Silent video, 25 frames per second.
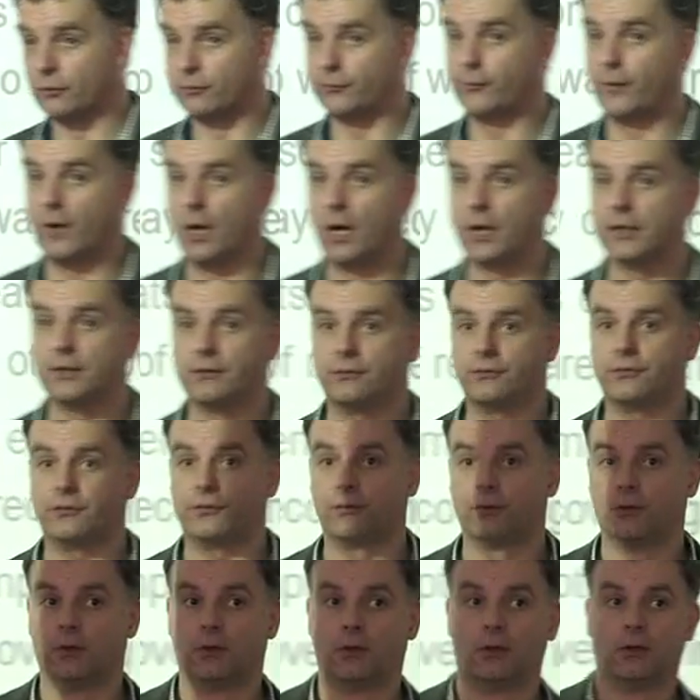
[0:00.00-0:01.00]
or
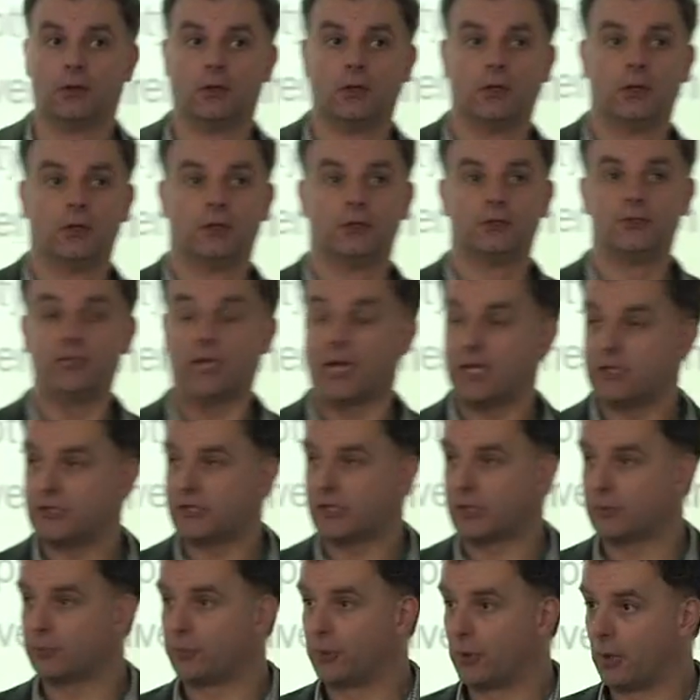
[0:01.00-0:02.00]
flights
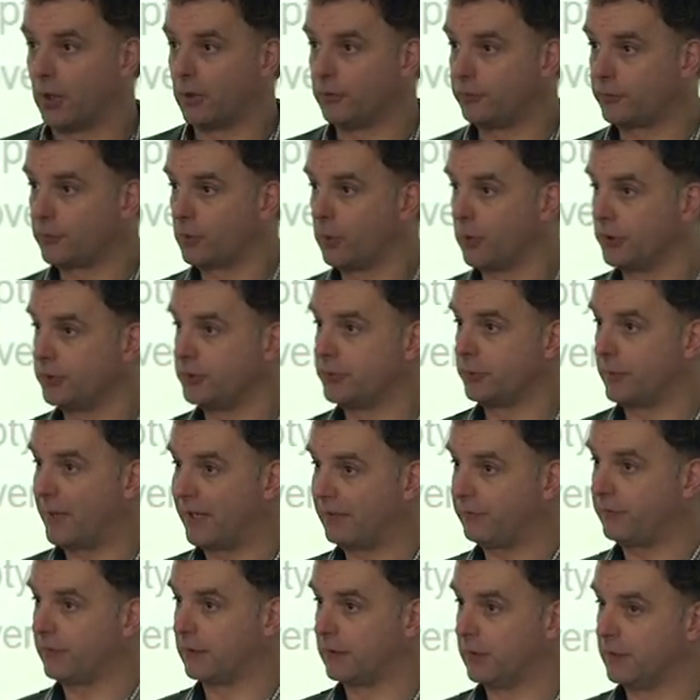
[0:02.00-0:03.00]
changing price quite
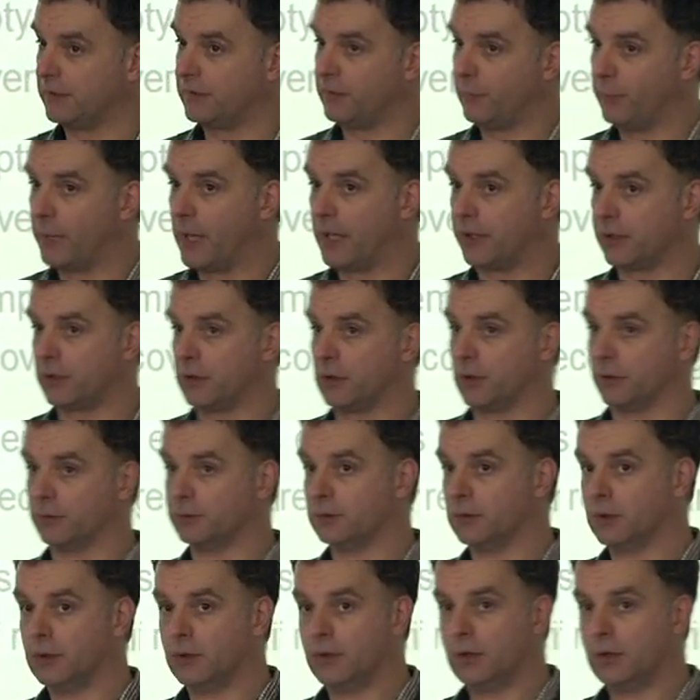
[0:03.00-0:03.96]
dramatically depending on